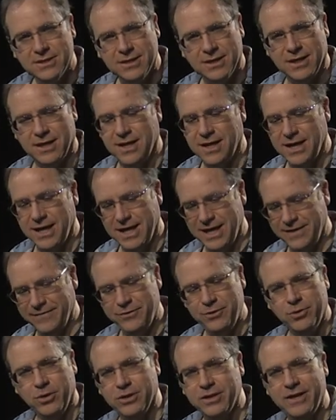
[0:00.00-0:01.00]
And if
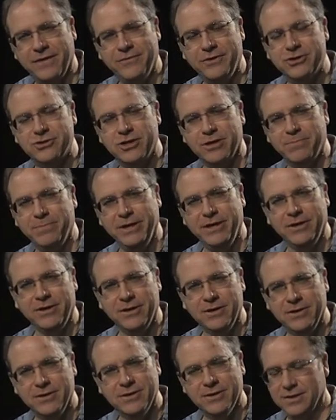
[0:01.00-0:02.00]
you're old enough, you drink
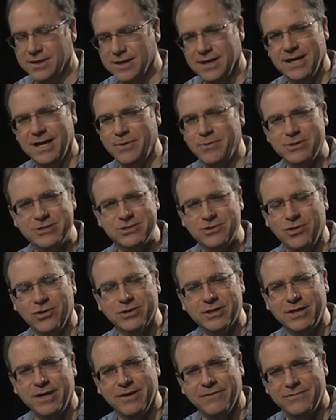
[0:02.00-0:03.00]
beer. I wasn't old
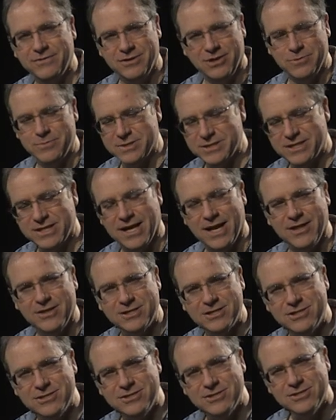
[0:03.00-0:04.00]
enough until I went to
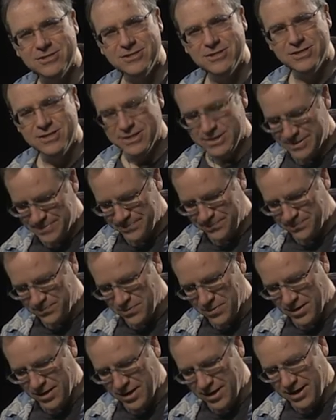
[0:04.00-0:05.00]
college.
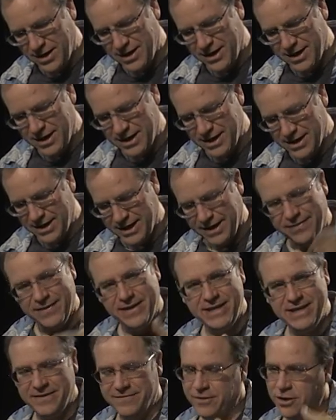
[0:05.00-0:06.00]
And
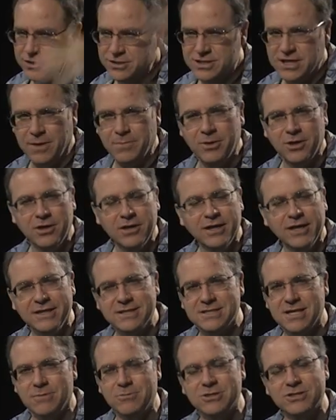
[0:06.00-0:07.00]
then you have all summer, and
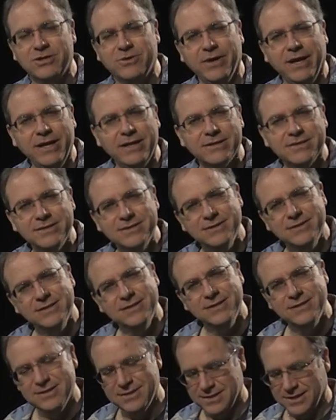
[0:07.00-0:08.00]
summer's great,
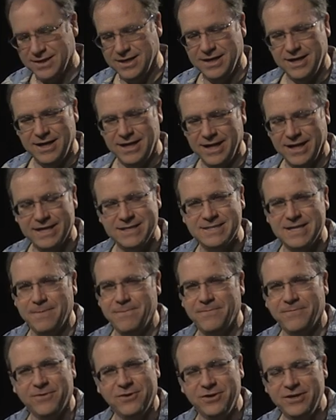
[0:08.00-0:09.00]

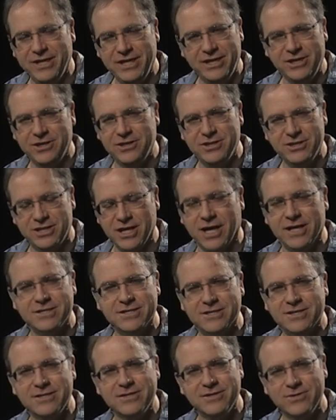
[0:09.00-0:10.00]
except for near
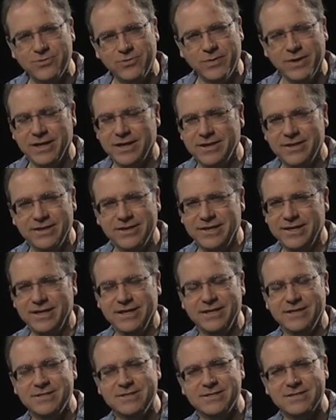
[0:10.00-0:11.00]
dusk when
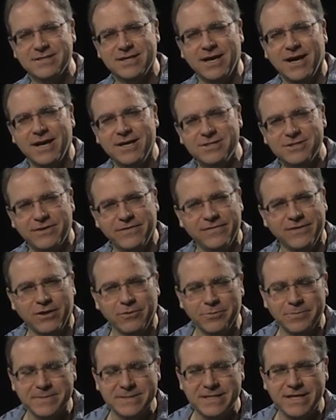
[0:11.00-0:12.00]
the skies are filled
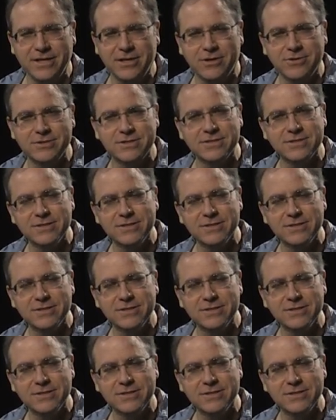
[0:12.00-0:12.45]
with mosquitoes.